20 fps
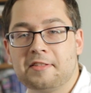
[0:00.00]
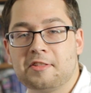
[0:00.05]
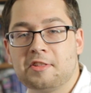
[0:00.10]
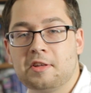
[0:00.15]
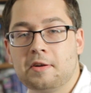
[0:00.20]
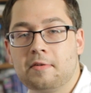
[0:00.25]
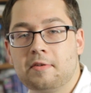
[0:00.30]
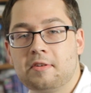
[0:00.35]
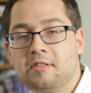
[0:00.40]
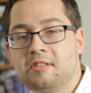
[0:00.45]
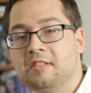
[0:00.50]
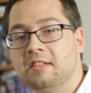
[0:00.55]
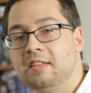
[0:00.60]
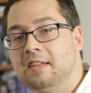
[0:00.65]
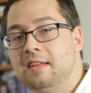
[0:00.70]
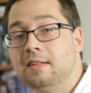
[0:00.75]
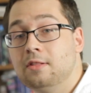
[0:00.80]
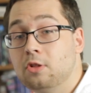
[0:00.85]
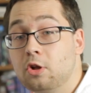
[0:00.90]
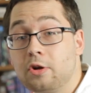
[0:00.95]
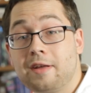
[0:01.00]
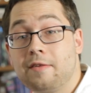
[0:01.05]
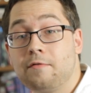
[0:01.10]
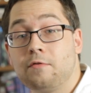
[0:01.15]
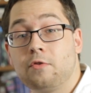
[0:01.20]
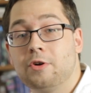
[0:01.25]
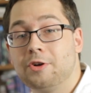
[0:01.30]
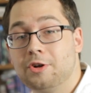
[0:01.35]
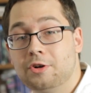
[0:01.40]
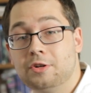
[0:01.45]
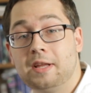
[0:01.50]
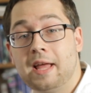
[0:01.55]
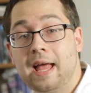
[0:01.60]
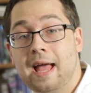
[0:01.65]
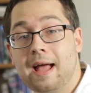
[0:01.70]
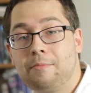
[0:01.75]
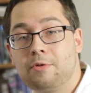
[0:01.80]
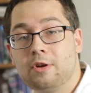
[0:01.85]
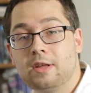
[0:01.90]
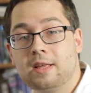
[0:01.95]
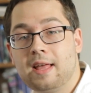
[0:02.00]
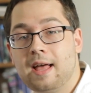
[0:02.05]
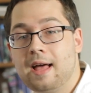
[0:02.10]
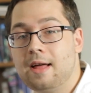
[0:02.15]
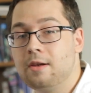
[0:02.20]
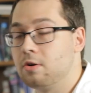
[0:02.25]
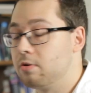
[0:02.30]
seriously and looking for a good camera to get,